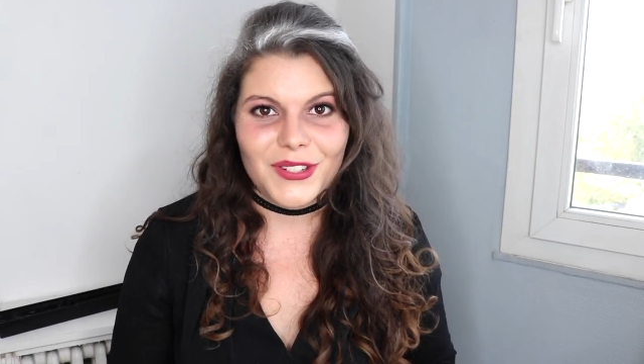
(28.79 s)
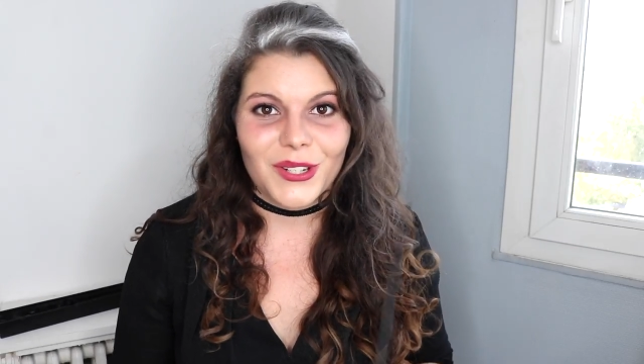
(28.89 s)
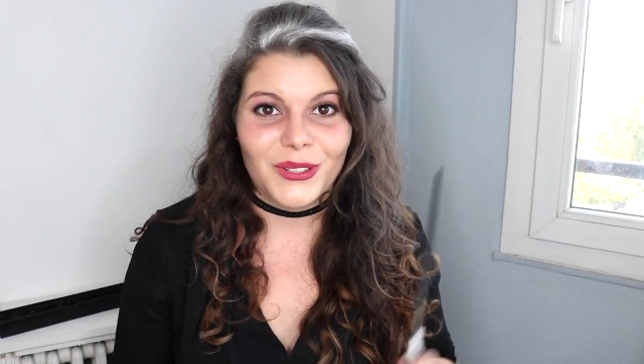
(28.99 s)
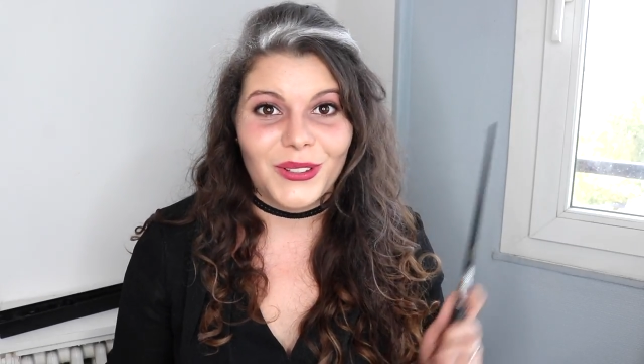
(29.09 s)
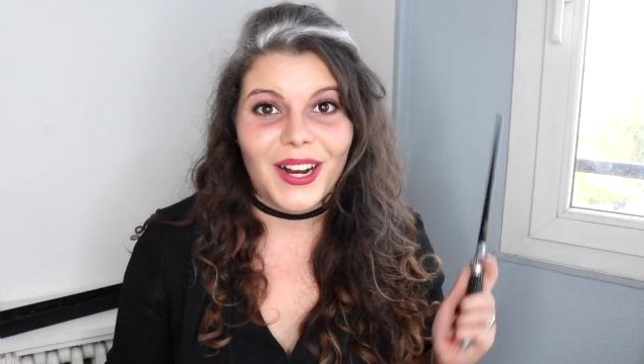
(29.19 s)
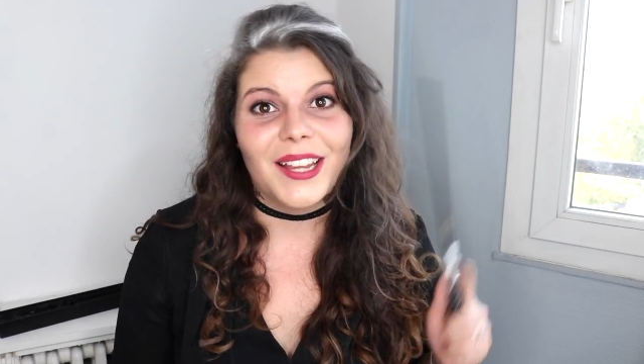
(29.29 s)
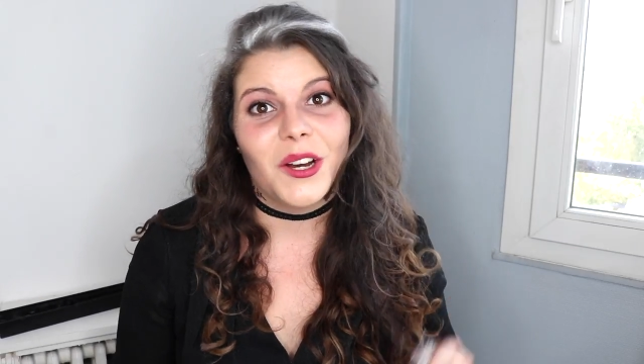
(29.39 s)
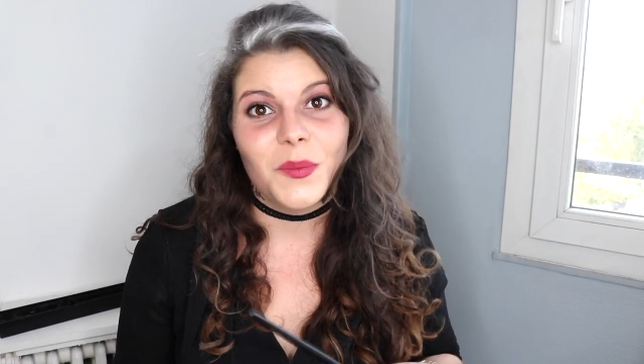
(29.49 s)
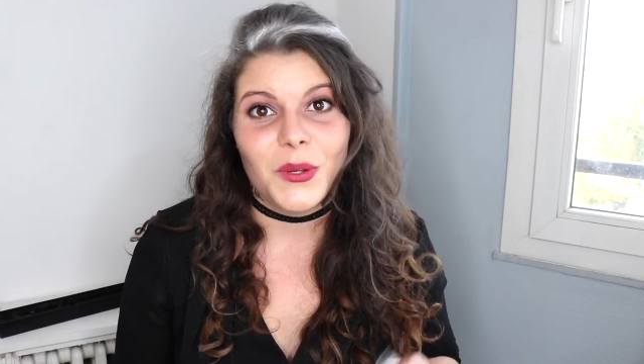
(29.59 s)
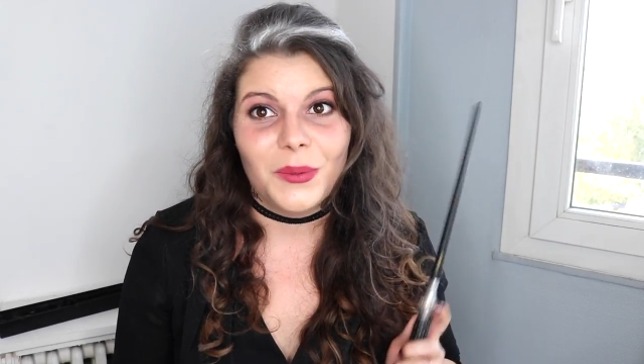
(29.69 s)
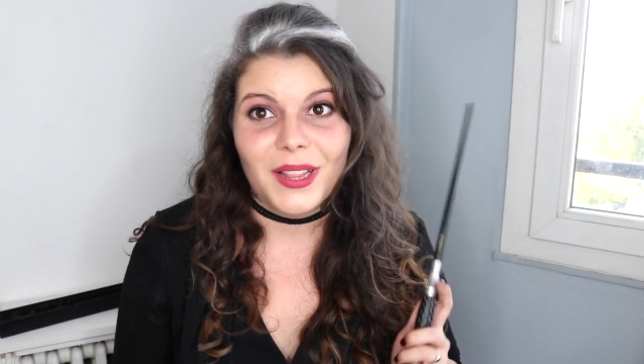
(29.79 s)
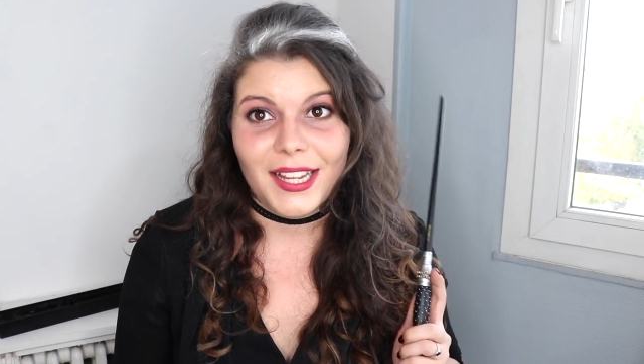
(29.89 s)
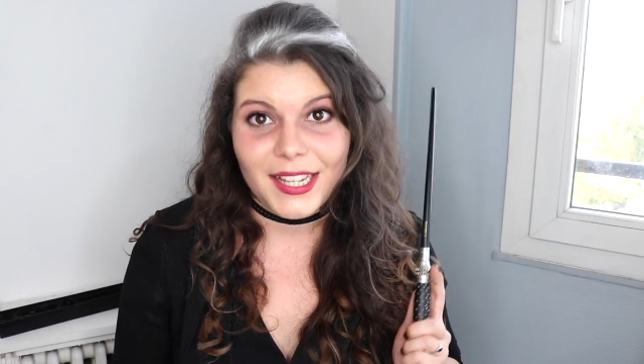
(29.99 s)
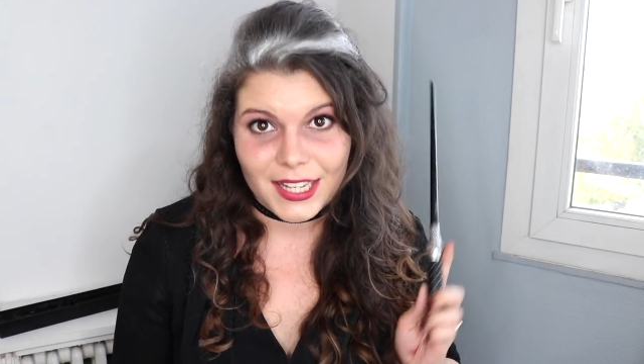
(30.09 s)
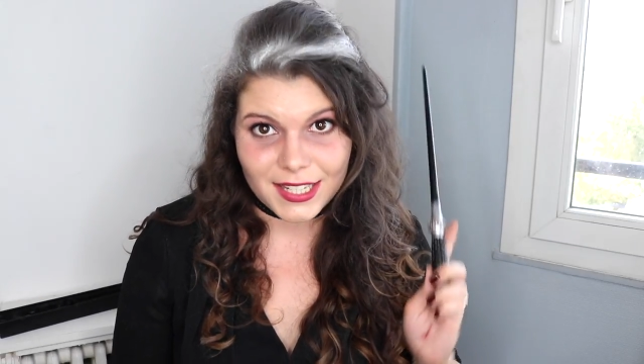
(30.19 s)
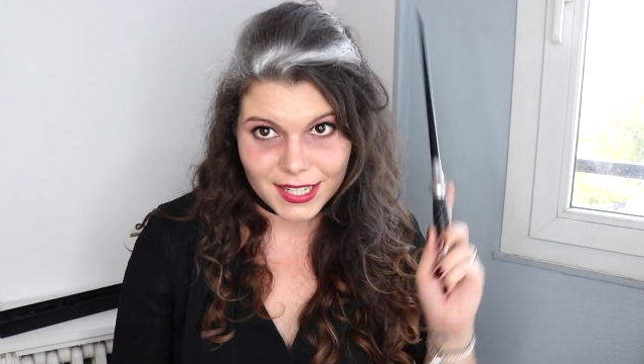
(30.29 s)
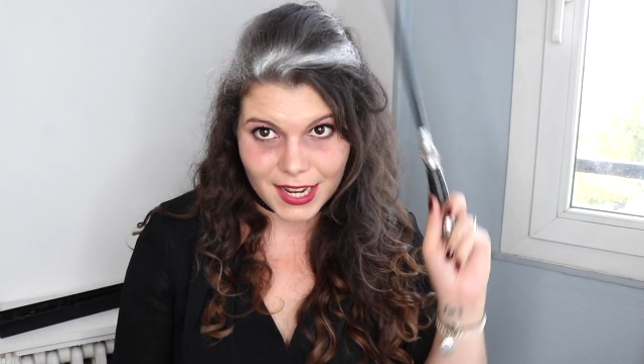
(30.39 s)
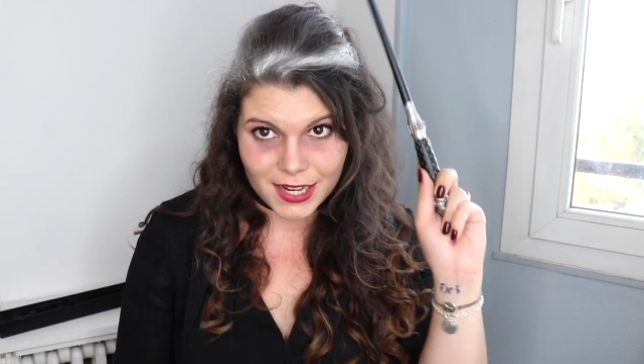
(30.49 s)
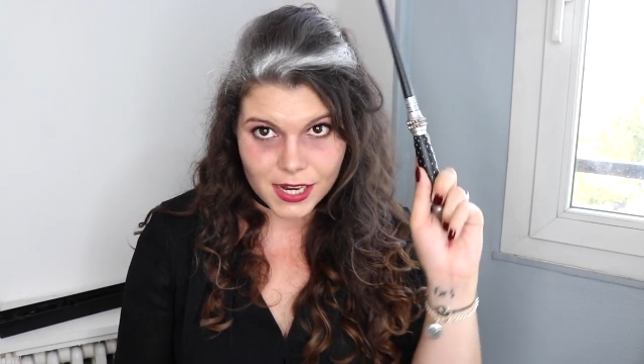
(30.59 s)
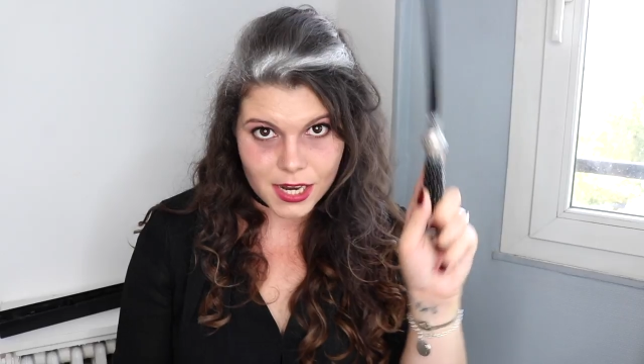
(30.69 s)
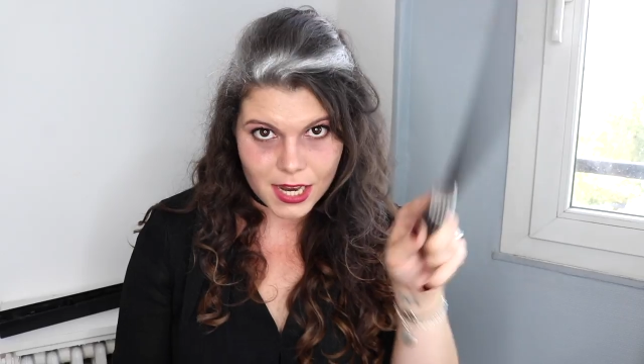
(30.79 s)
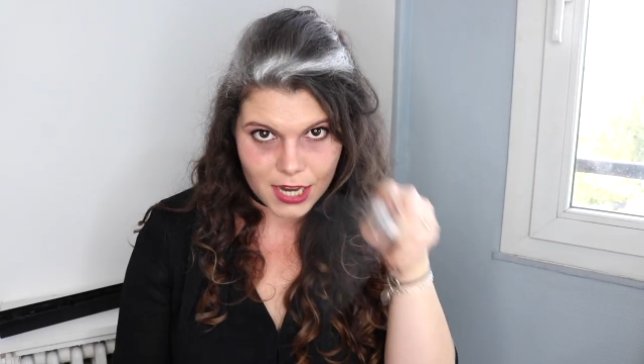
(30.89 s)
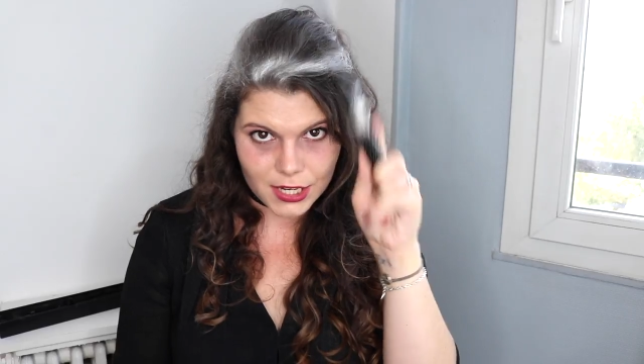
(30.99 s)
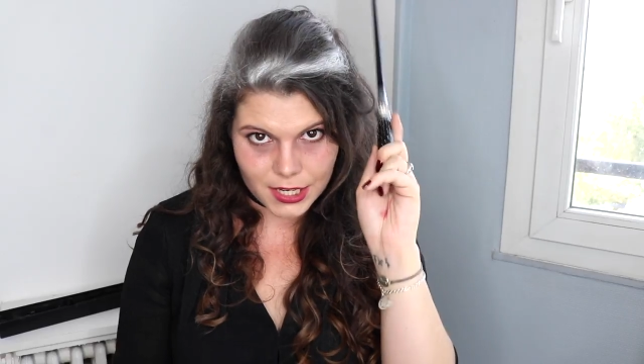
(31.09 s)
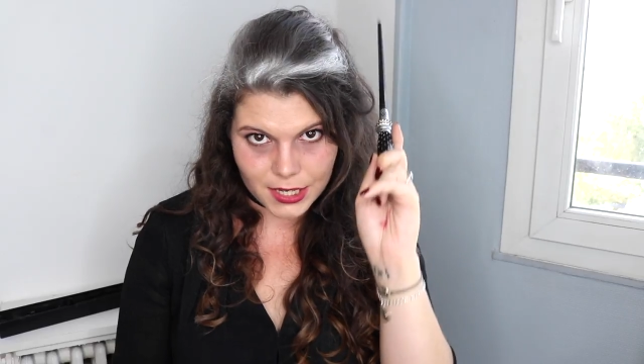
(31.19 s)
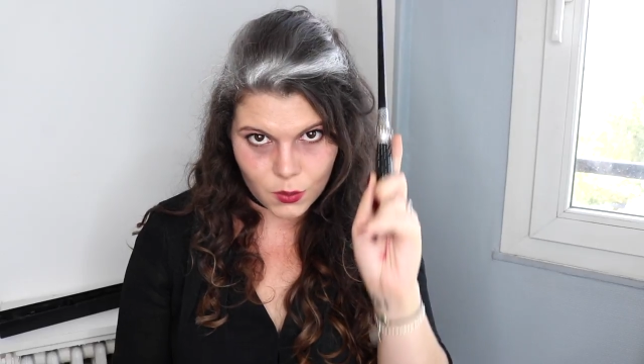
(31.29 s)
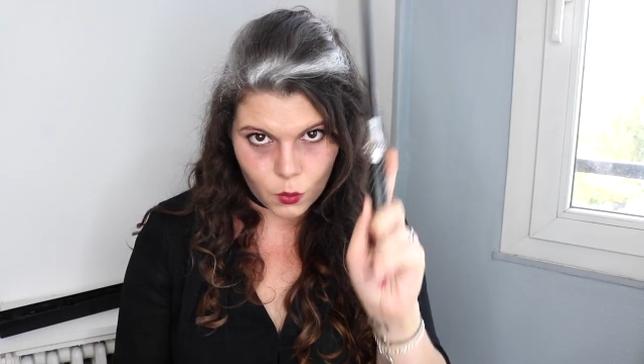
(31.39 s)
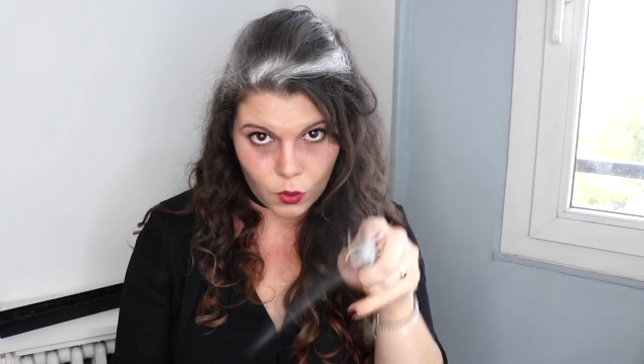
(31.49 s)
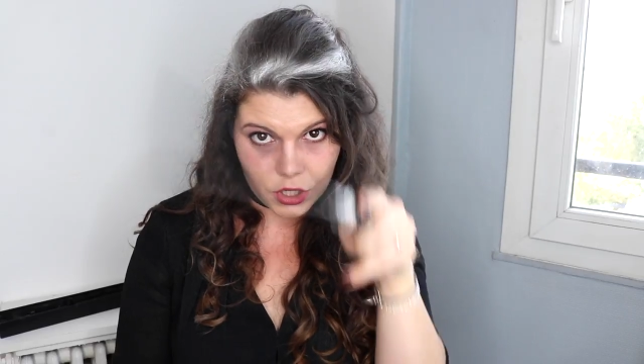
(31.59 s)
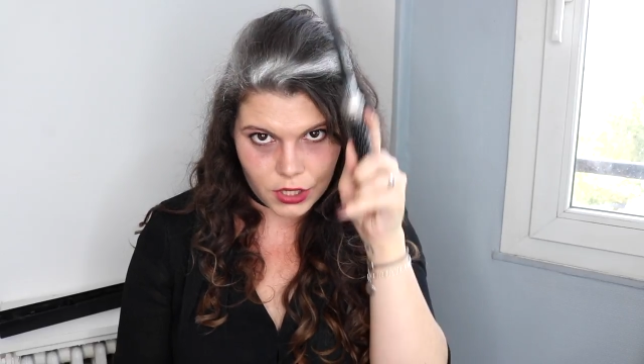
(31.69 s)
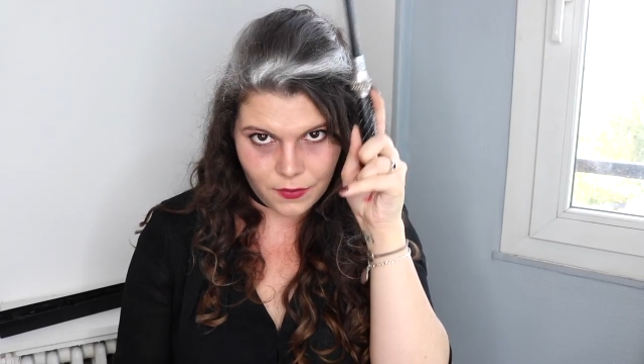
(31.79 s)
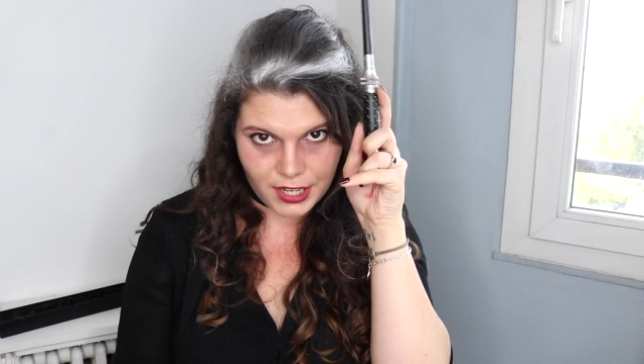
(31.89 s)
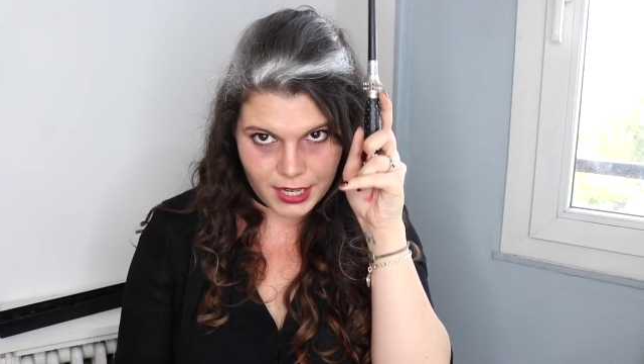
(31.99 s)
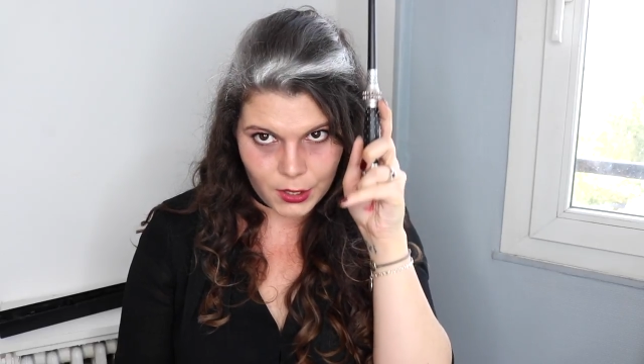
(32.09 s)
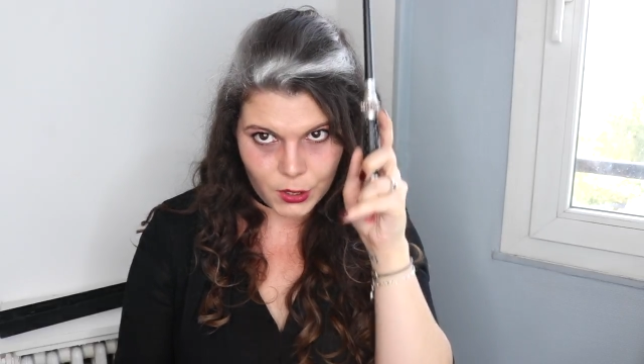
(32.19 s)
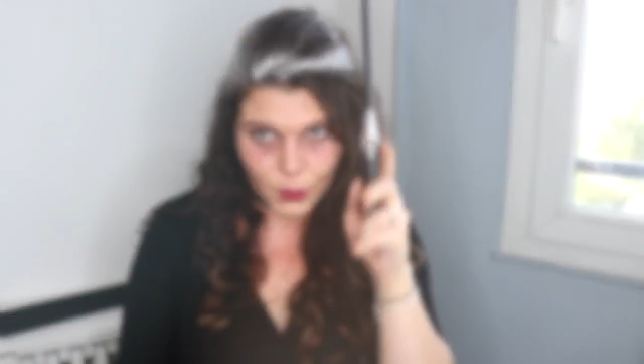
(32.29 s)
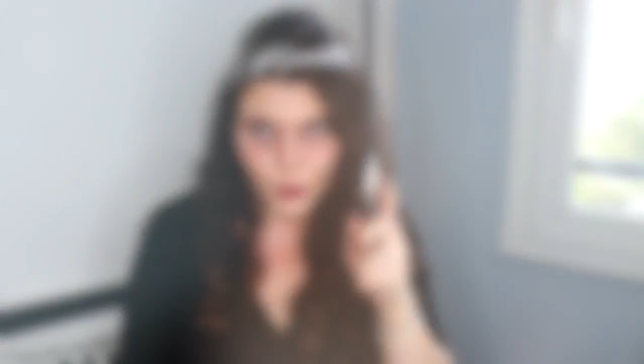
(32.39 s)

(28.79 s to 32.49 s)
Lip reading: So I hope you will like it, and let's watch the video.